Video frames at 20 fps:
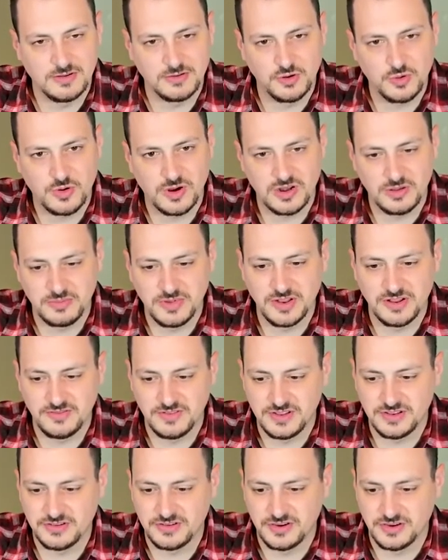Quite a bit of
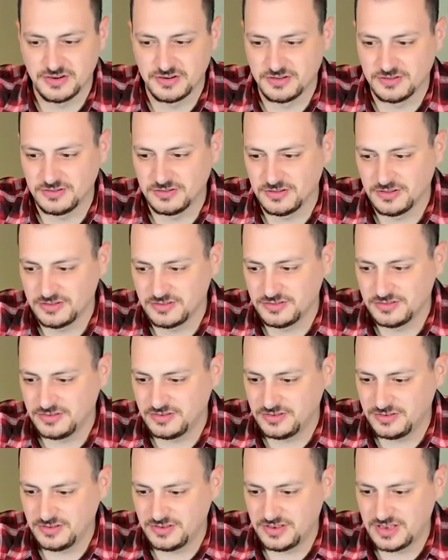internal
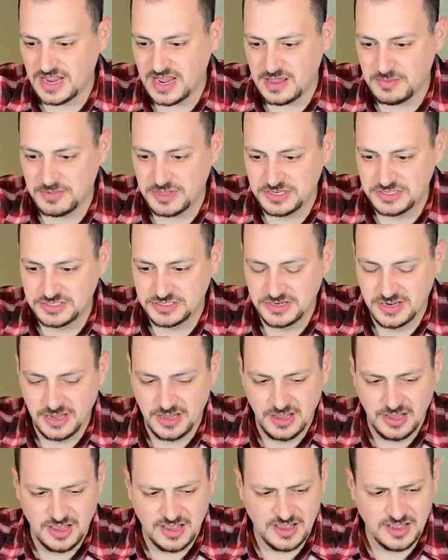damage.
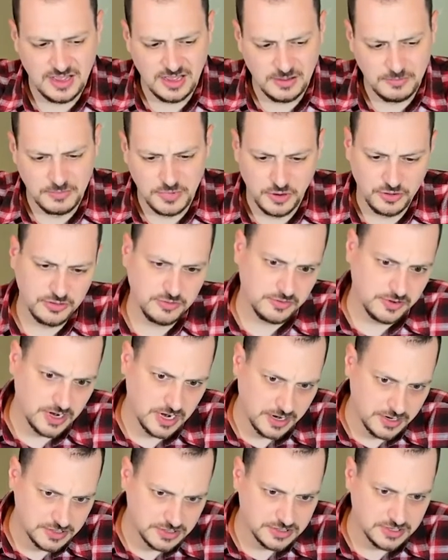Both were
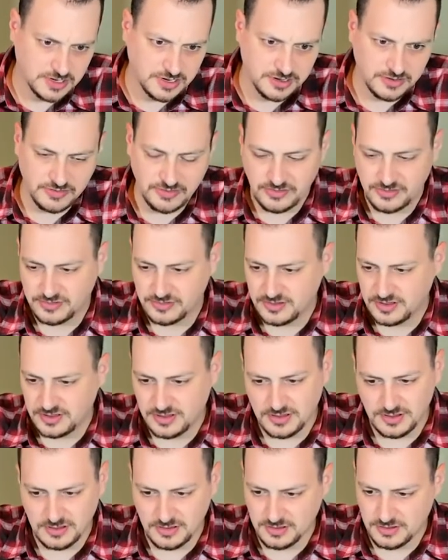heart shots,
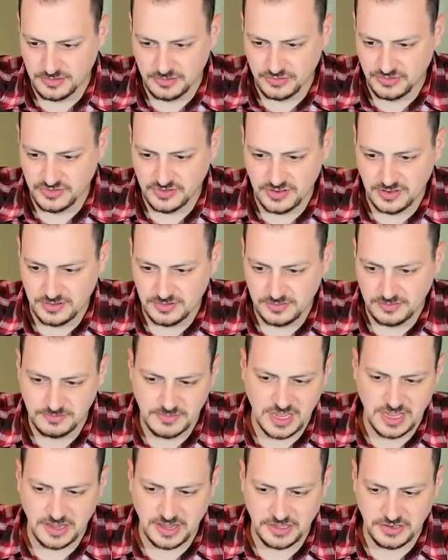and
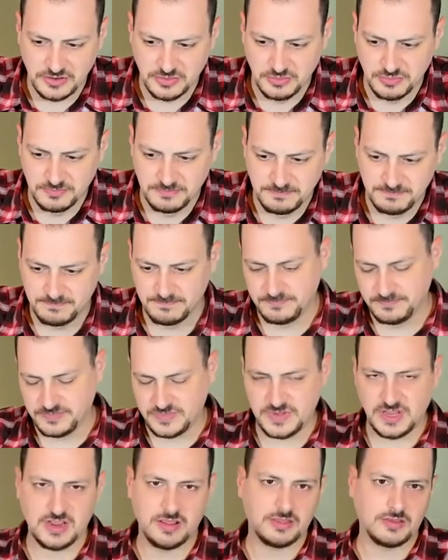I like to
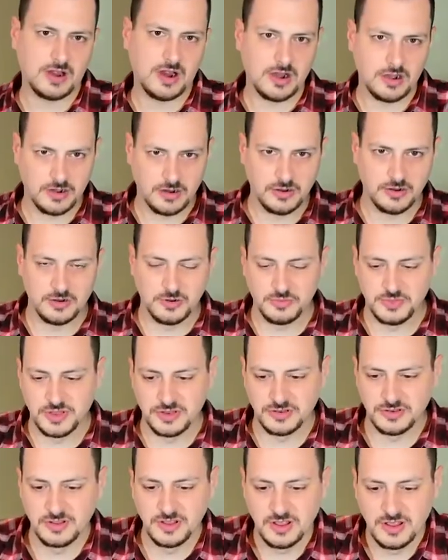take the heart home,
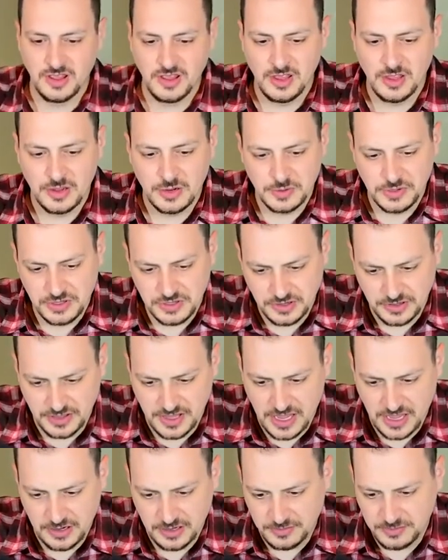and we cooked
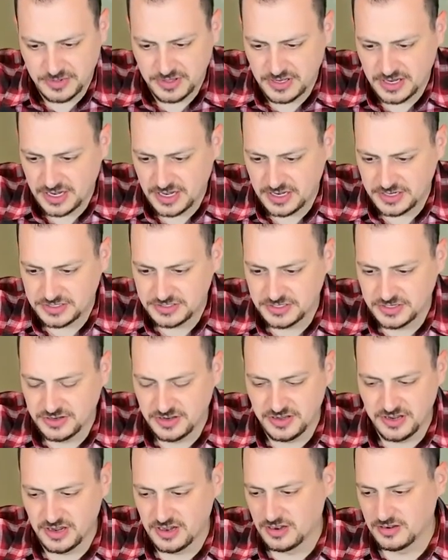that up the night I shoot
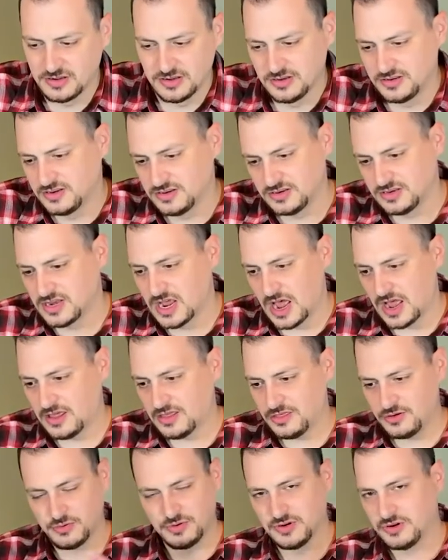a deer,
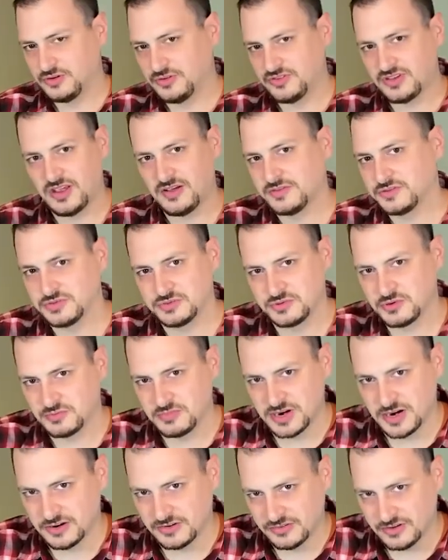there were no salvageable
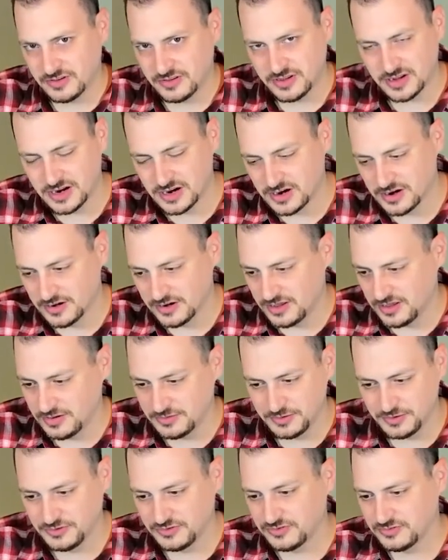parts on the heart.
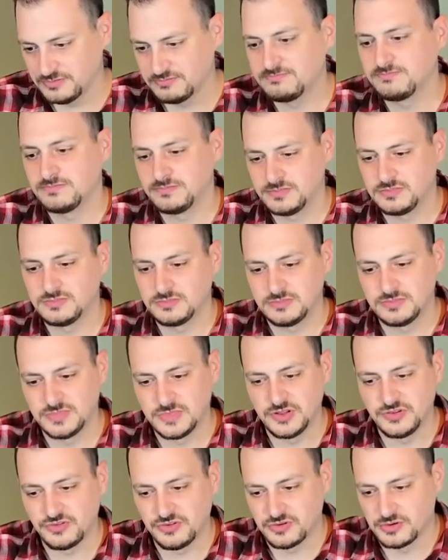It was
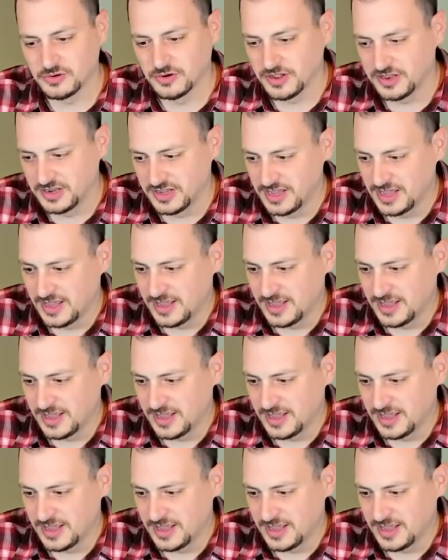destroyed.